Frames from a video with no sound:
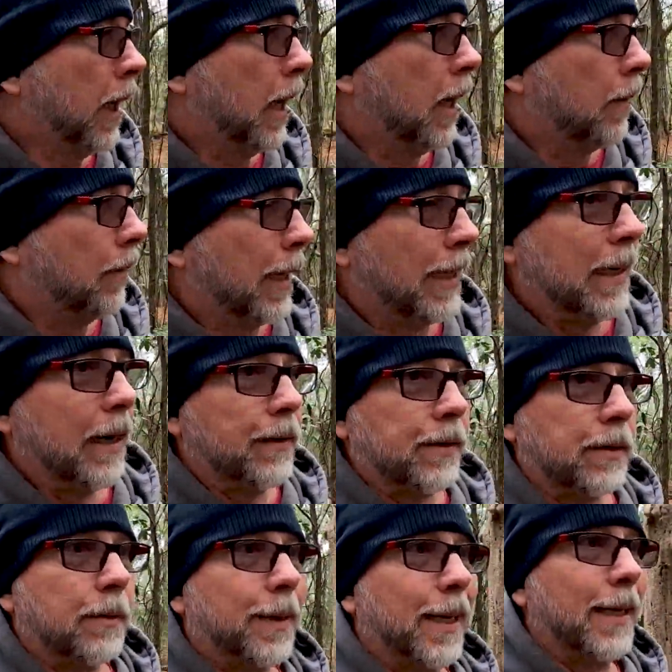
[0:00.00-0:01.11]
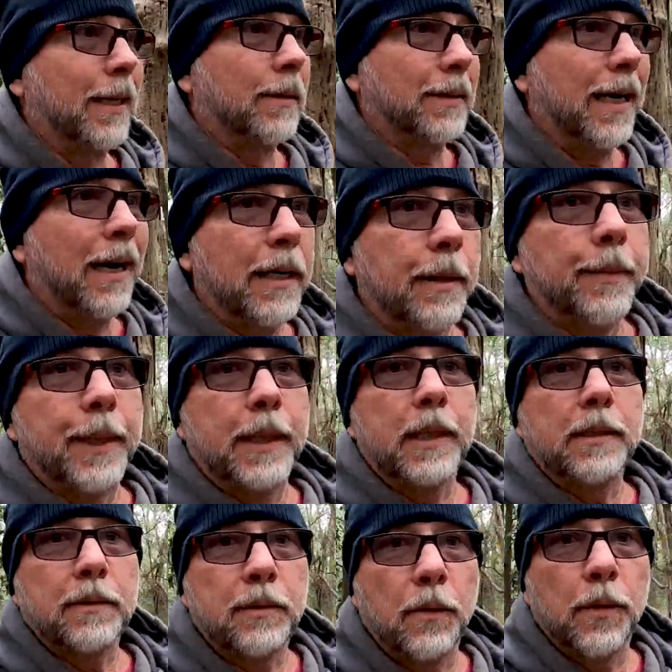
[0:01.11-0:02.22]
Uh, right now, there's nobody else out here
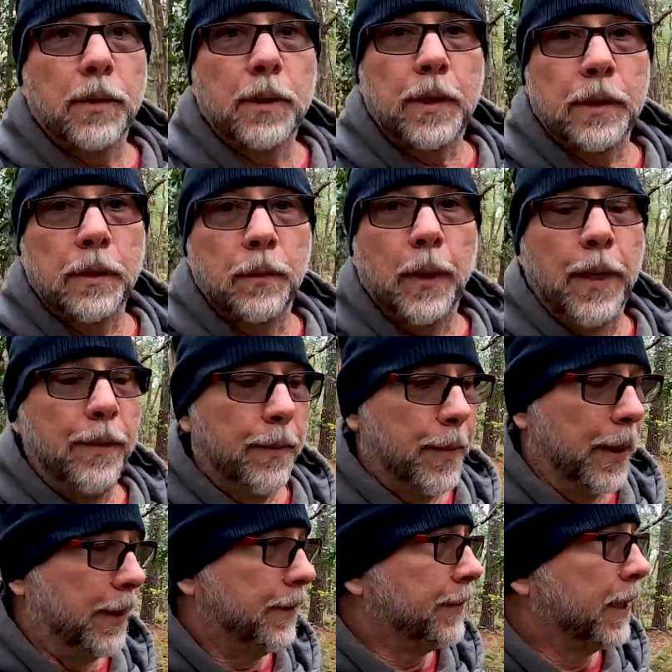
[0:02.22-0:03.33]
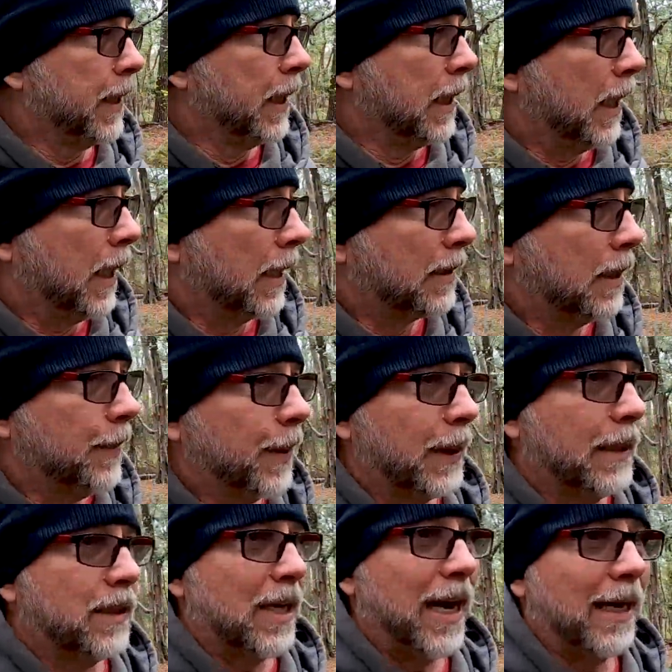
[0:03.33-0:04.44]
because, of course, look at the weather. But uh,
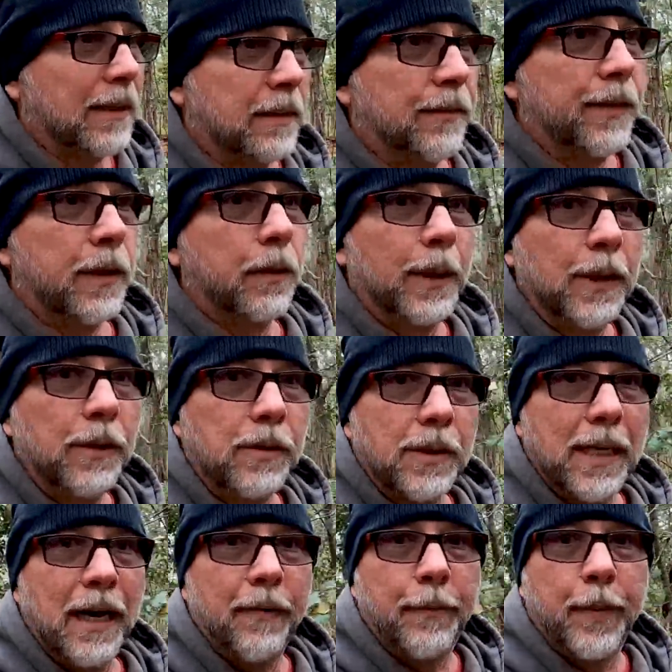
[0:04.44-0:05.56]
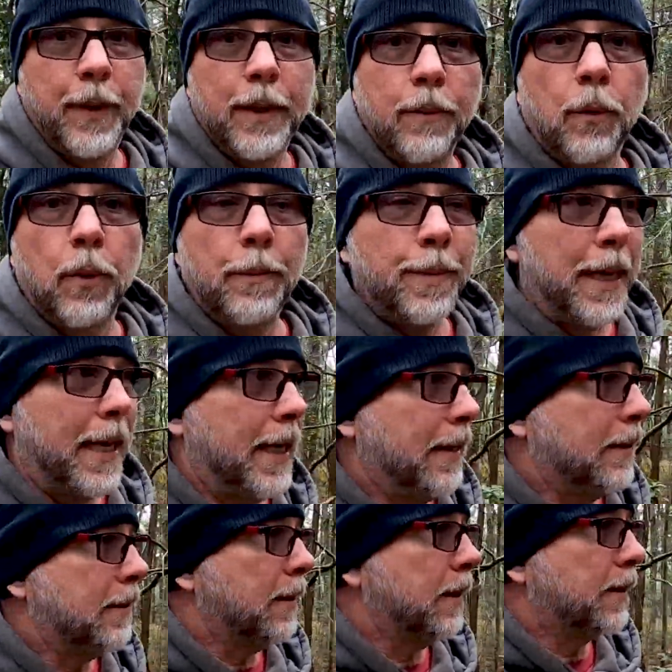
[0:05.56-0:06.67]
typically, Jacksonville, we usually have pretty warm
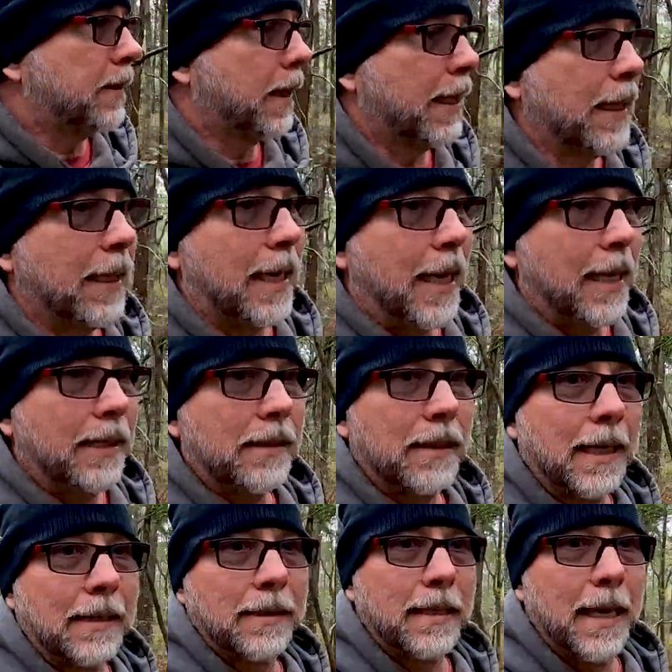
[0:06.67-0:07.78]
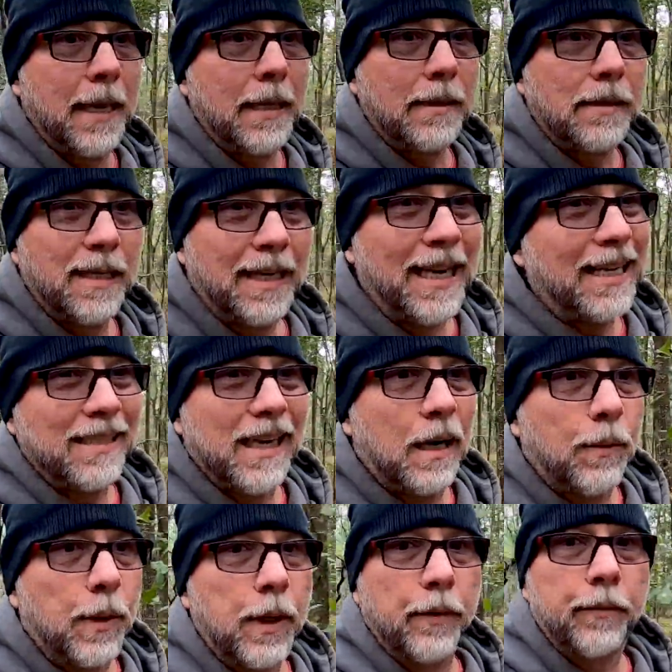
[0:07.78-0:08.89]
days, sunny days, nice days. Today's
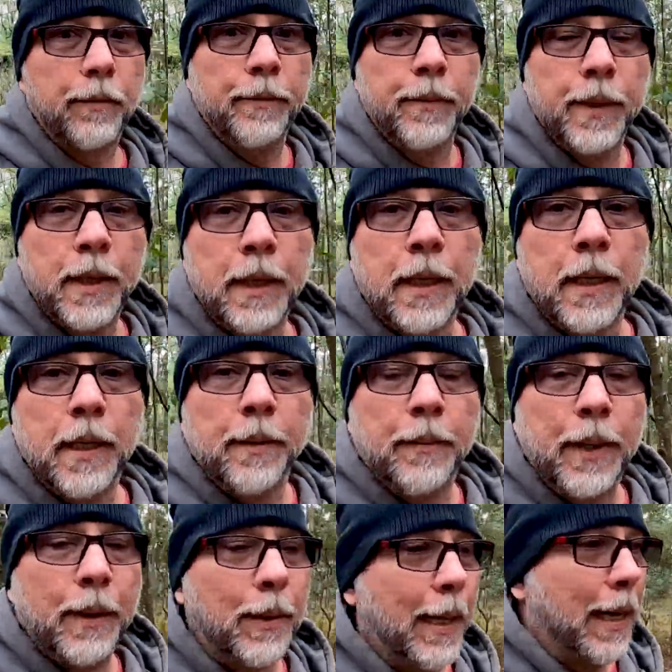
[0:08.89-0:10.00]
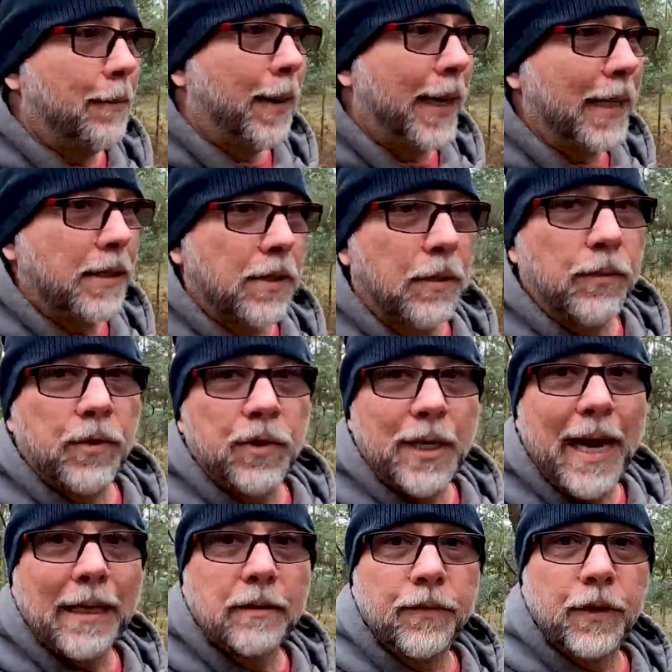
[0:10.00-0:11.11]
not one of them. But anyway, I'm Mike Jones,
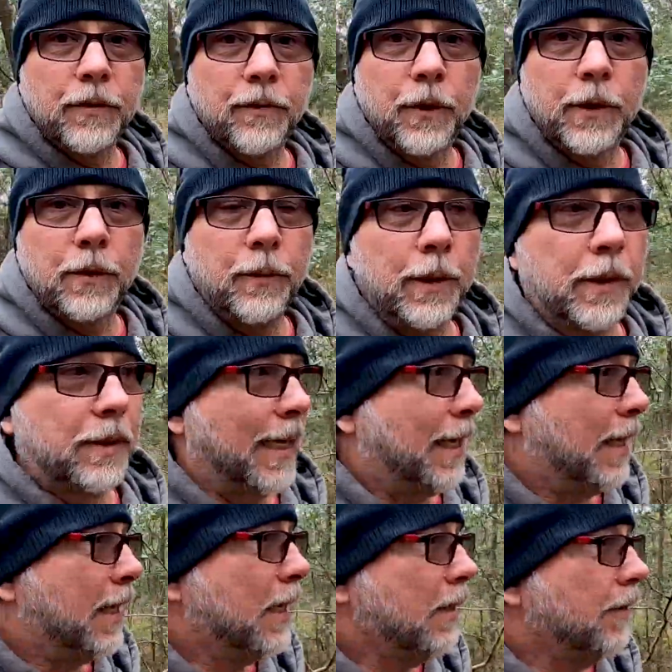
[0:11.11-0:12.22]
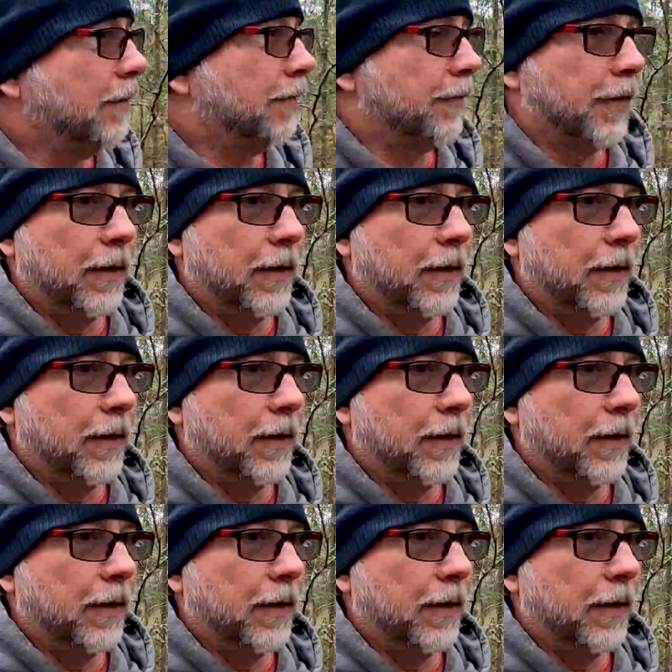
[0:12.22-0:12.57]
Jacksonville's voice of real estate. If